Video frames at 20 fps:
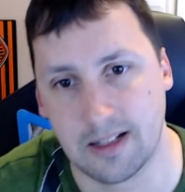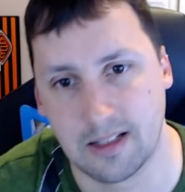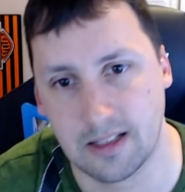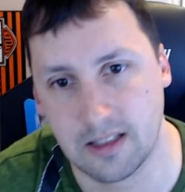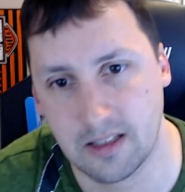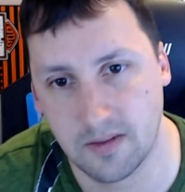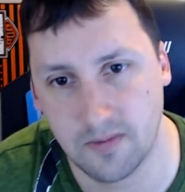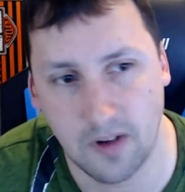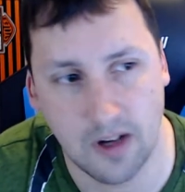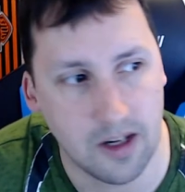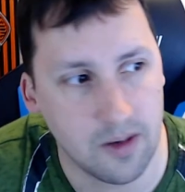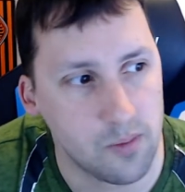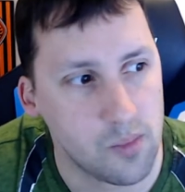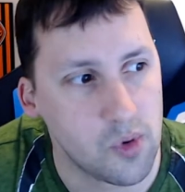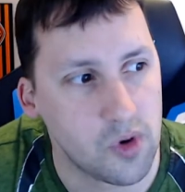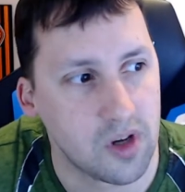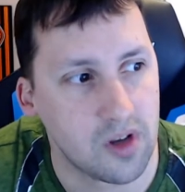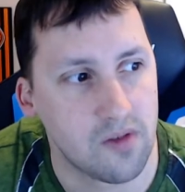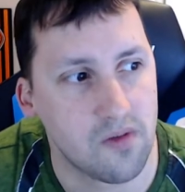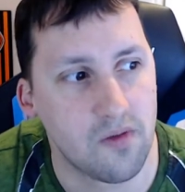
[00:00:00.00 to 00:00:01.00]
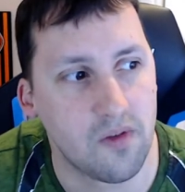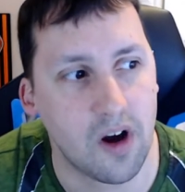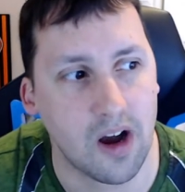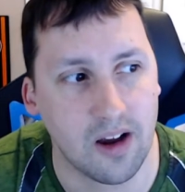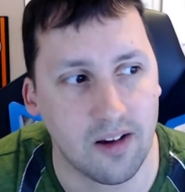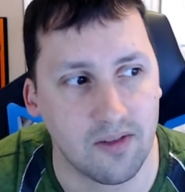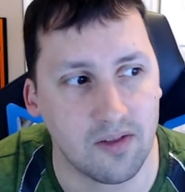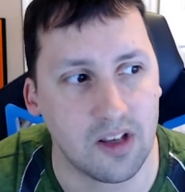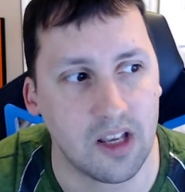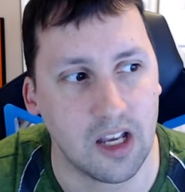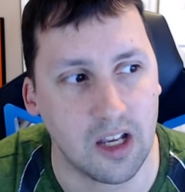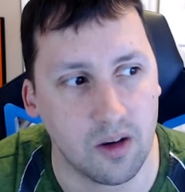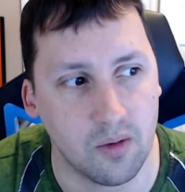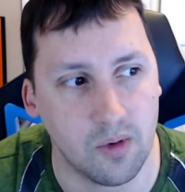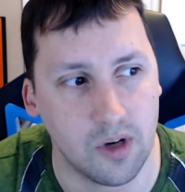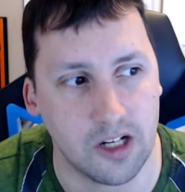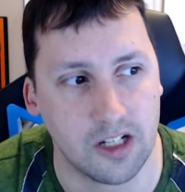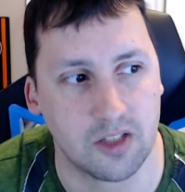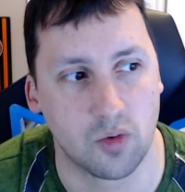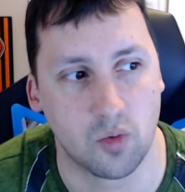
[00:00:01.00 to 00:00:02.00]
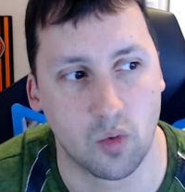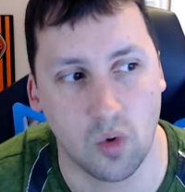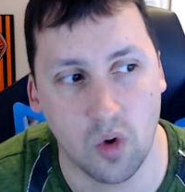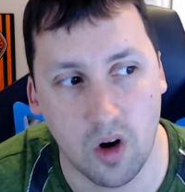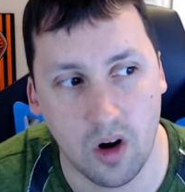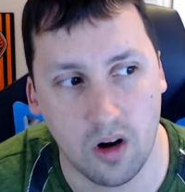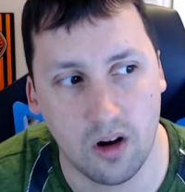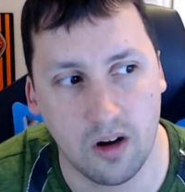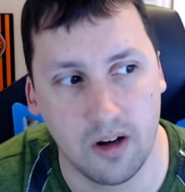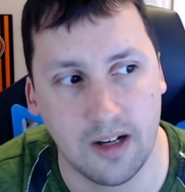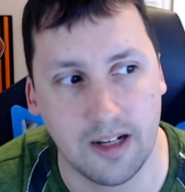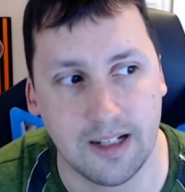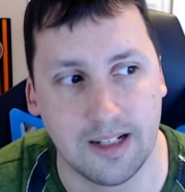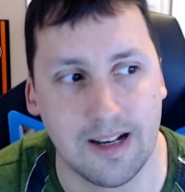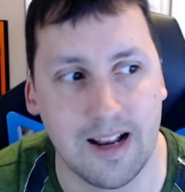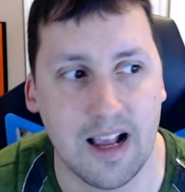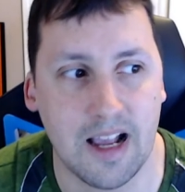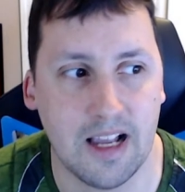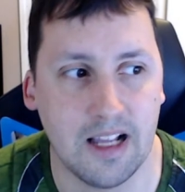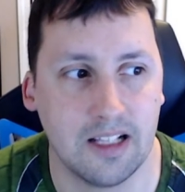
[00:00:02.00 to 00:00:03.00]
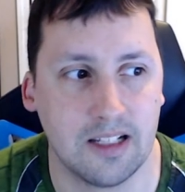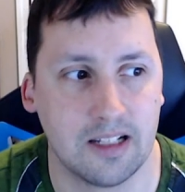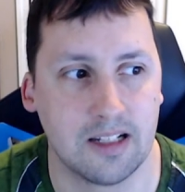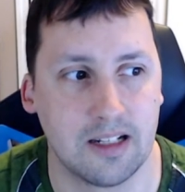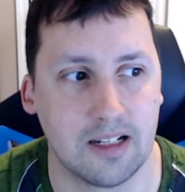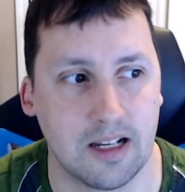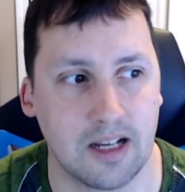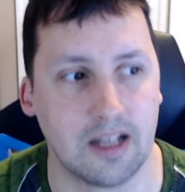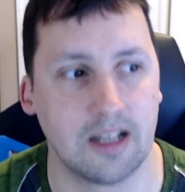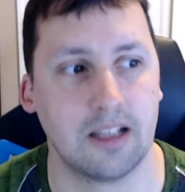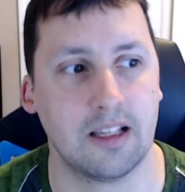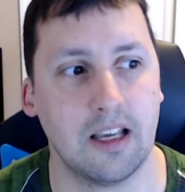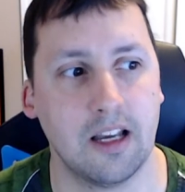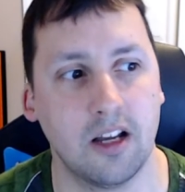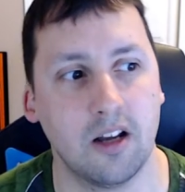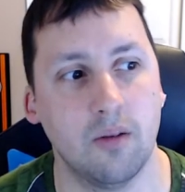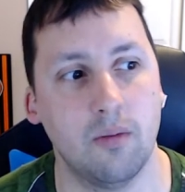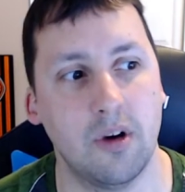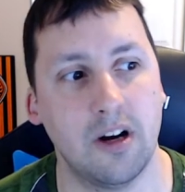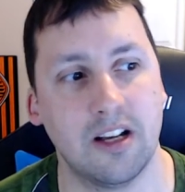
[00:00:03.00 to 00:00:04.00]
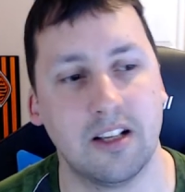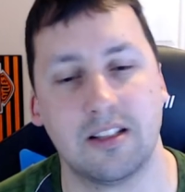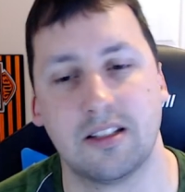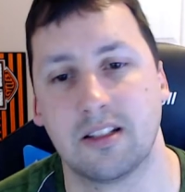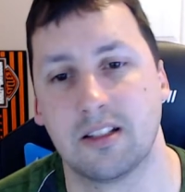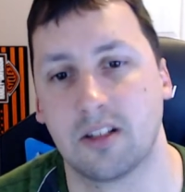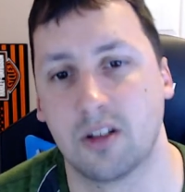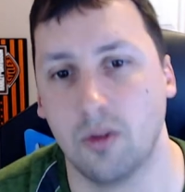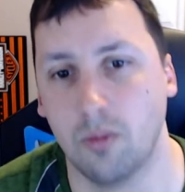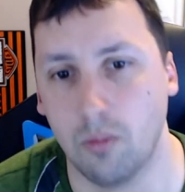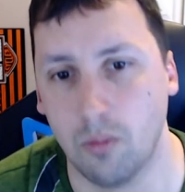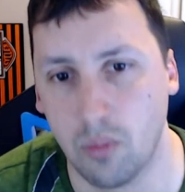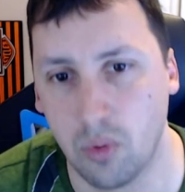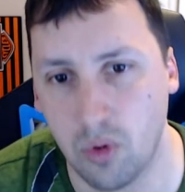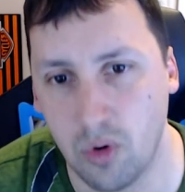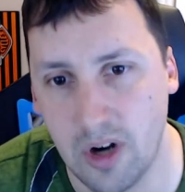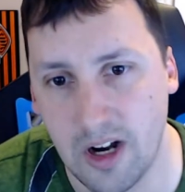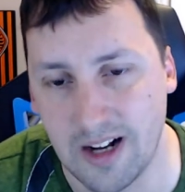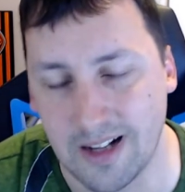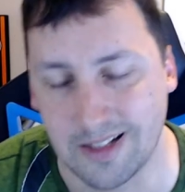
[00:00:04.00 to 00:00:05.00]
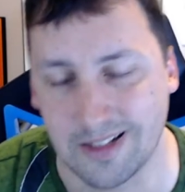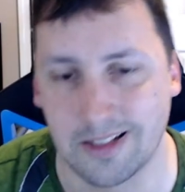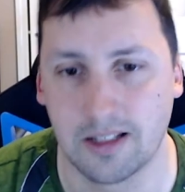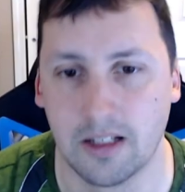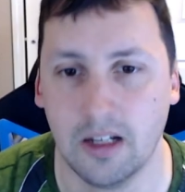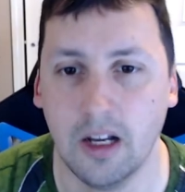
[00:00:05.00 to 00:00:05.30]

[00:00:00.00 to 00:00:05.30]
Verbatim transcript: It's 5.5 gigabytes raw and 8 to 9 gigabytes compressed,